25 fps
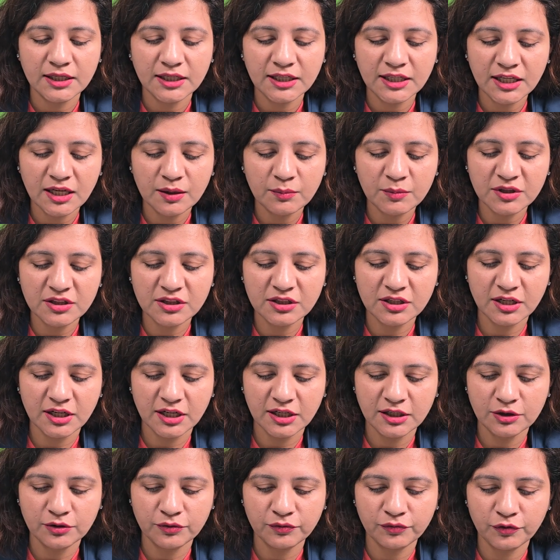TM is
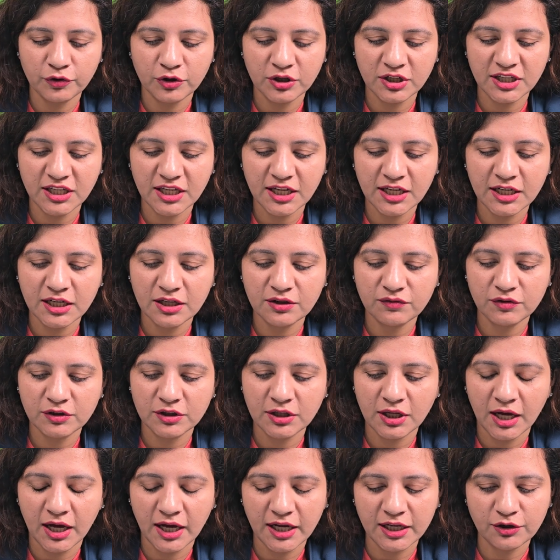greater for DNA
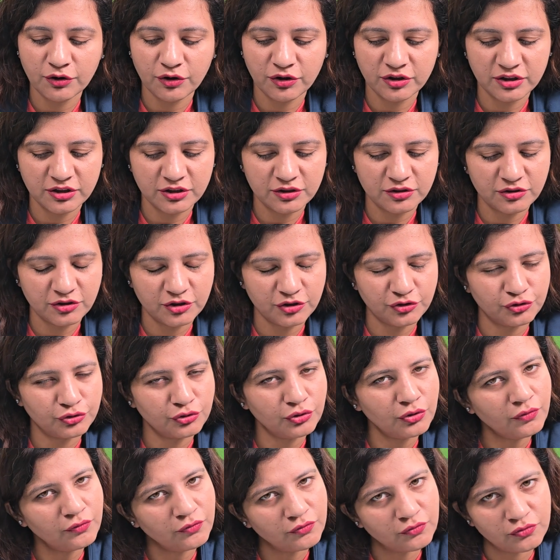with high
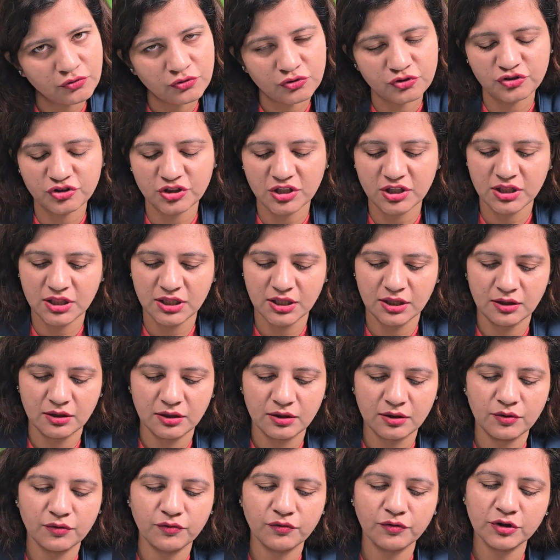concentration of GC
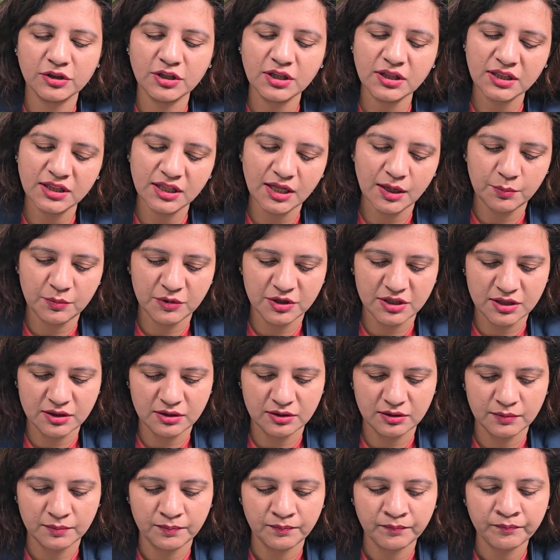for the same
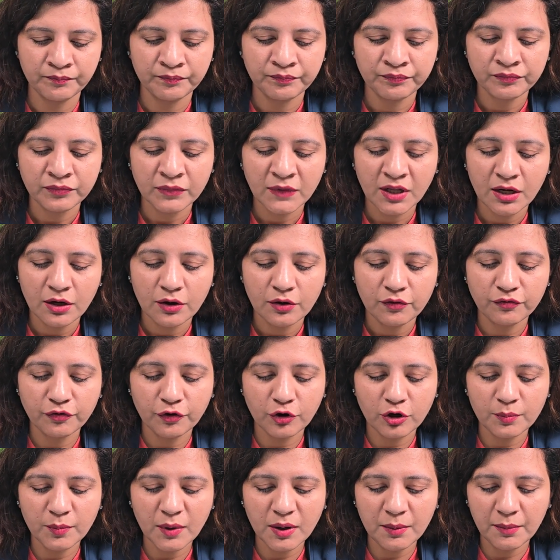reason.
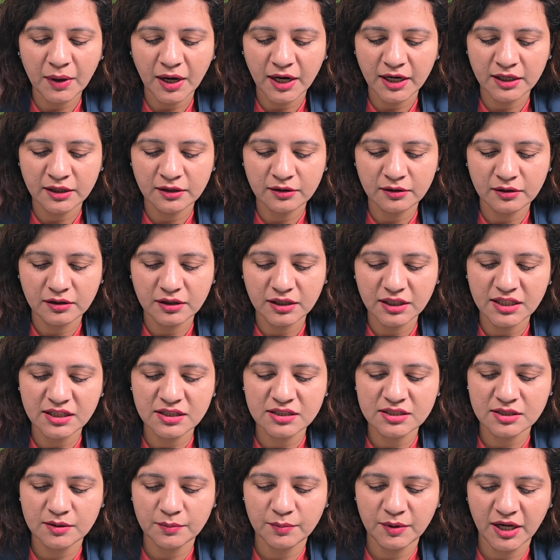Formamide
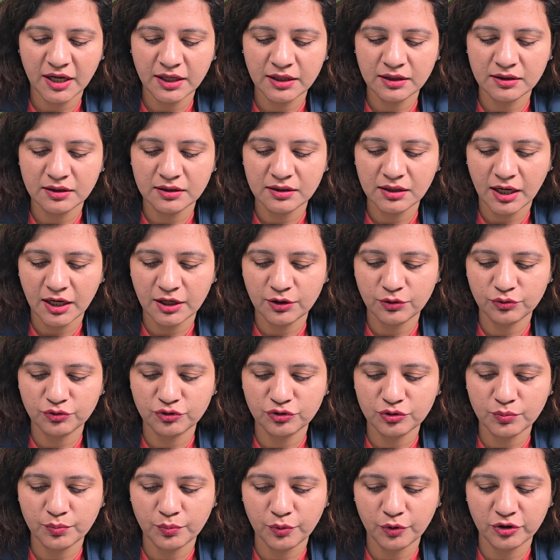destabilizes
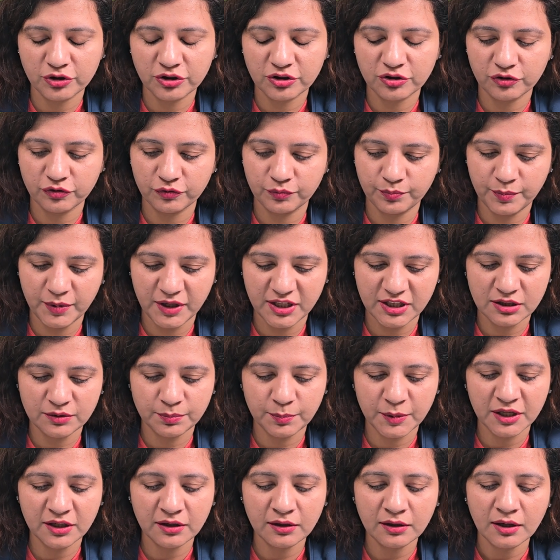hydrogen bonds of base
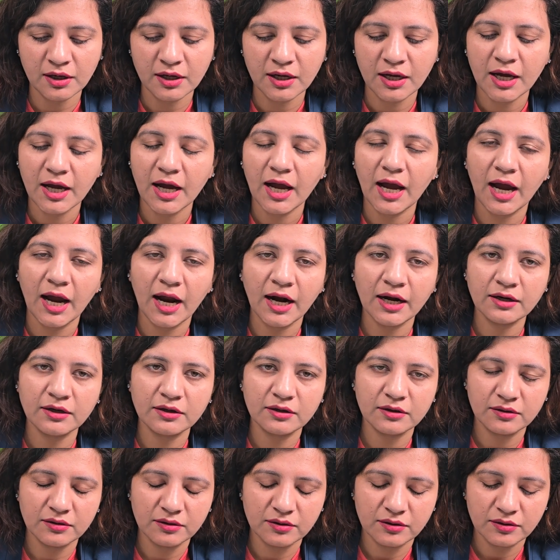pair,
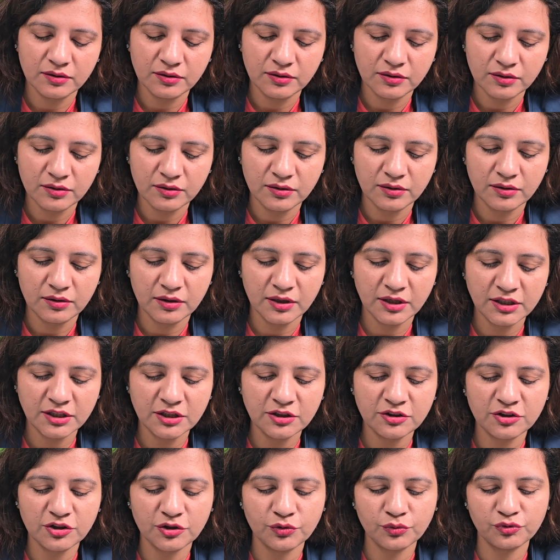and it
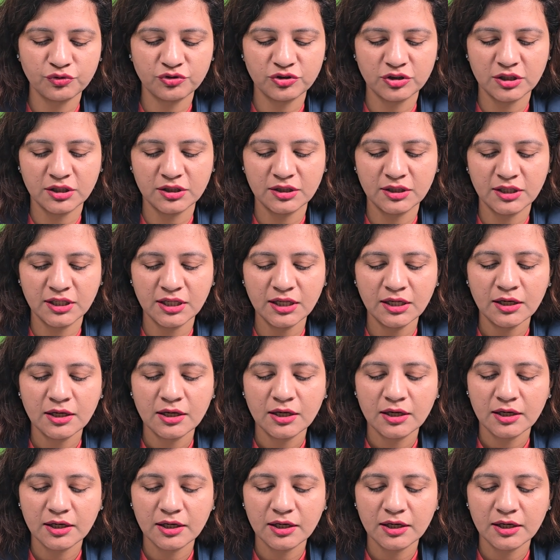is used in the